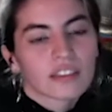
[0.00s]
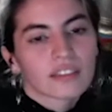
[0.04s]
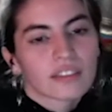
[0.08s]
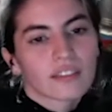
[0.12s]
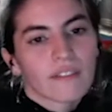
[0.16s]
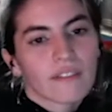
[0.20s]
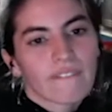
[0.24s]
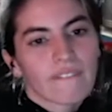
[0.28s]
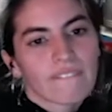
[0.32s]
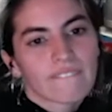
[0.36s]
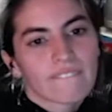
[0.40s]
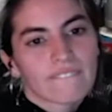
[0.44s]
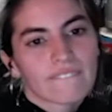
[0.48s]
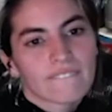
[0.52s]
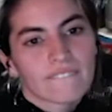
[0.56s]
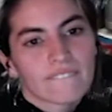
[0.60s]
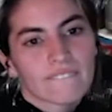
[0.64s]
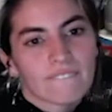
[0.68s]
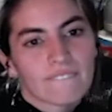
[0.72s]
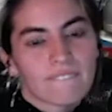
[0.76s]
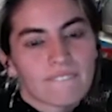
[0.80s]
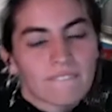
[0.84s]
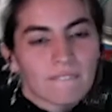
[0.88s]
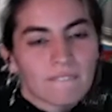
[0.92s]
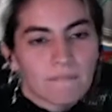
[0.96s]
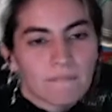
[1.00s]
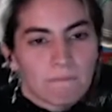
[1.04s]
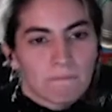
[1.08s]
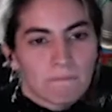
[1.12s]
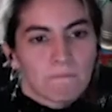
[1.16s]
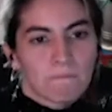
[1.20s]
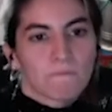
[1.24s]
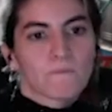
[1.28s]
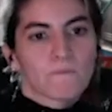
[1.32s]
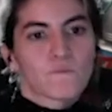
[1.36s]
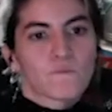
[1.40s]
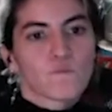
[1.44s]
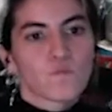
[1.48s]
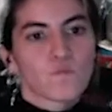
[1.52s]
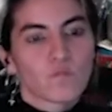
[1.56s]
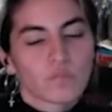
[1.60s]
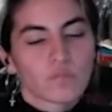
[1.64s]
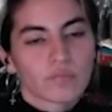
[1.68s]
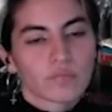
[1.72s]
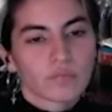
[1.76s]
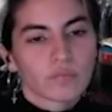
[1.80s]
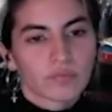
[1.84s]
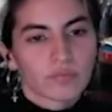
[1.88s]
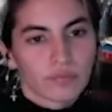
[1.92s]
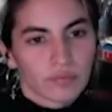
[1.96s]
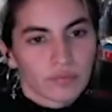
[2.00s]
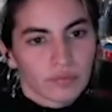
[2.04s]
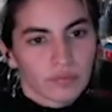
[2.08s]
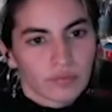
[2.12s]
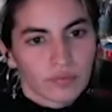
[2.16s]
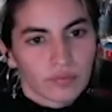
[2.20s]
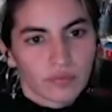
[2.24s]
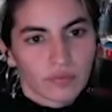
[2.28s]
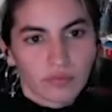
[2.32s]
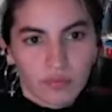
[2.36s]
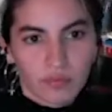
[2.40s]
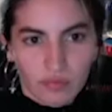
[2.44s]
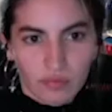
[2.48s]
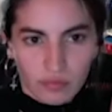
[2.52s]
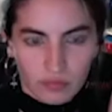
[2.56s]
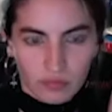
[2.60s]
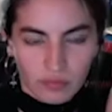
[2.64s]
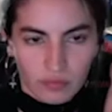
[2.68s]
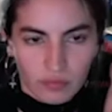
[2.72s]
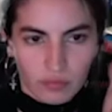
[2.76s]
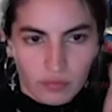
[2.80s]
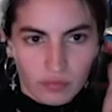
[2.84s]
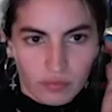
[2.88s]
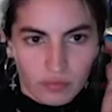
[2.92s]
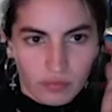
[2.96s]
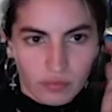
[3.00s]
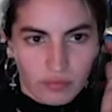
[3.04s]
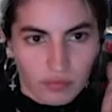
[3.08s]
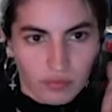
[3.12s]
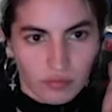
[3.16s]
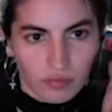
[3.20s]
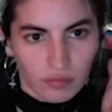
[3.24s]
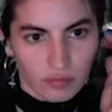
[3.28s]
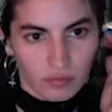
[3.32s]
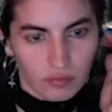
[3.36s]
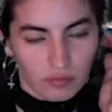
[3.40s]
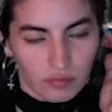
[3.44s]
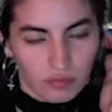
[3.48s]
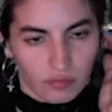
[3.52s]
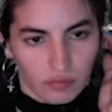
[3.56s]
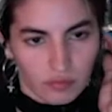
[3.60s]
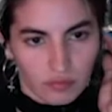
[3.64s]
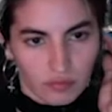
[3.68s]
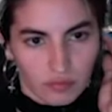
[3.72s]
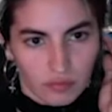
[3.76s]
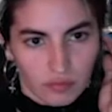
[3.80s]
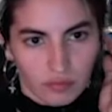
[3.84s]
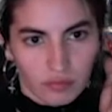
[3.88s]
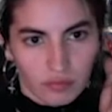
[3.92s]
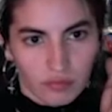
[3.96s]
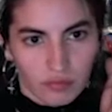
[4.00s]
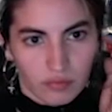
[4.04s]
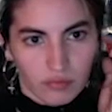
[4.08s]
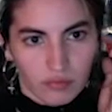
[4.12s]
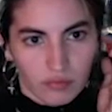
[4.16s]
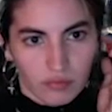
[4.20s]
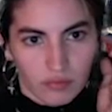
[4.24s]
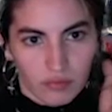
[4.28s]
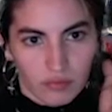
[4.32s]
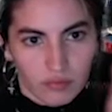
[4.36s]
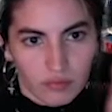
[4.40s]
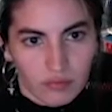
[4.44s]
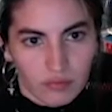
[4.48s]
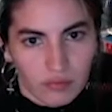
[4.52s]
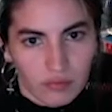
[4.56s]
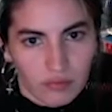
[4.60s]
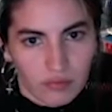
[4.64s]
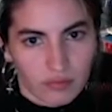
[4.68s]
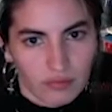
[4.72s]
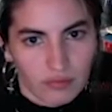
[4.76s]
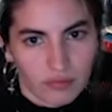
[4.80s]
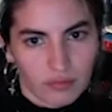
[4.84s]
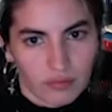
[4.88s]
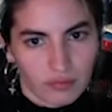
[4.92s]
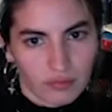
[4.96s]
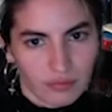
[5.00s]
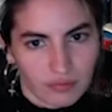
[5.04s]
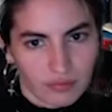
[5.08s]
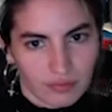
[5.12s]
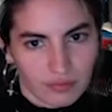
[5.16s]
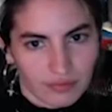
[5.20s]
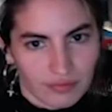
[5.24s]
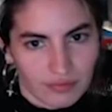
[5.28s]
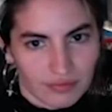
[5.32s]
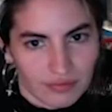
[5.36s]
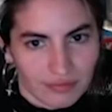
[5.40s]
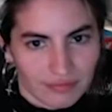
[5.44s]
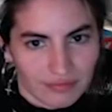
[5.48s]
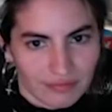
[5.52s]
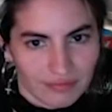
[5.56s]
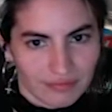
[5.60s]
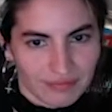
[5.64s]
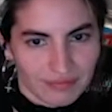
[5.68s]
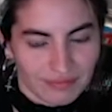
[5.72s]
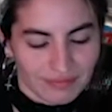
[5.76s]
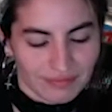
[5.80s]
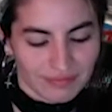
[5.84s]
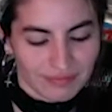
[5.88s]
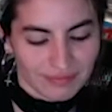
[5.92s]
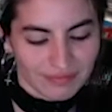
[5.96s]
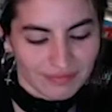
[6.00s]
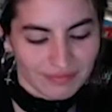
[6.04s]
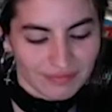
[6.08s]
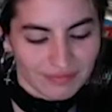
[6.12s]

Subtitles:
No words are spoken by the person on screen.